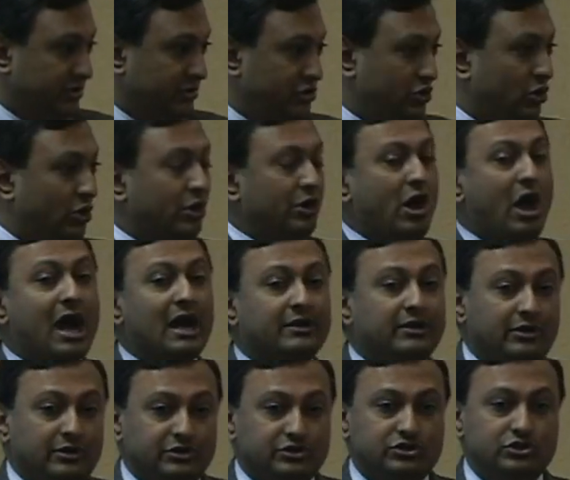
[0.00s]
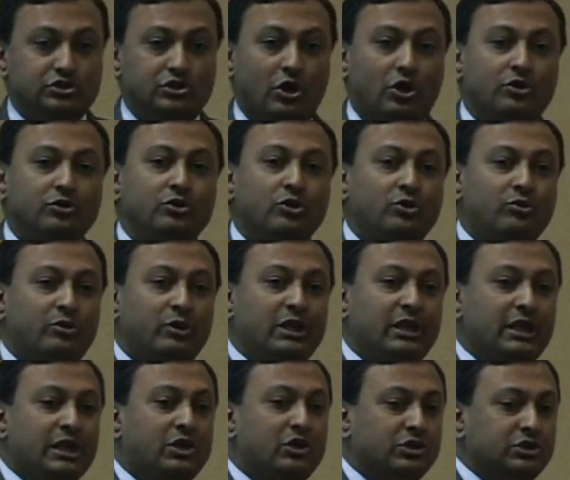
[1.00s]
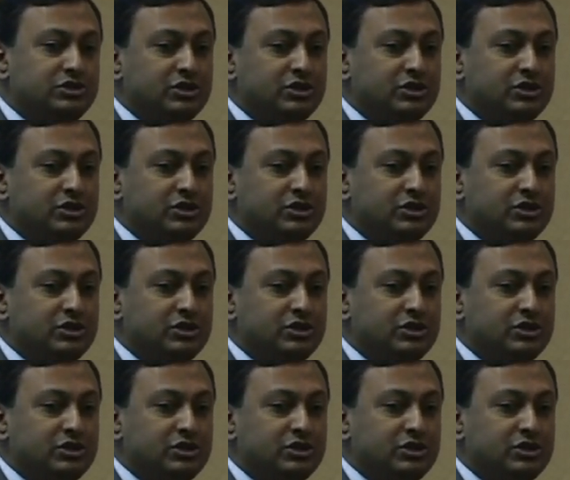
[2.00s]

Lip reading: Your doctors don't do a really good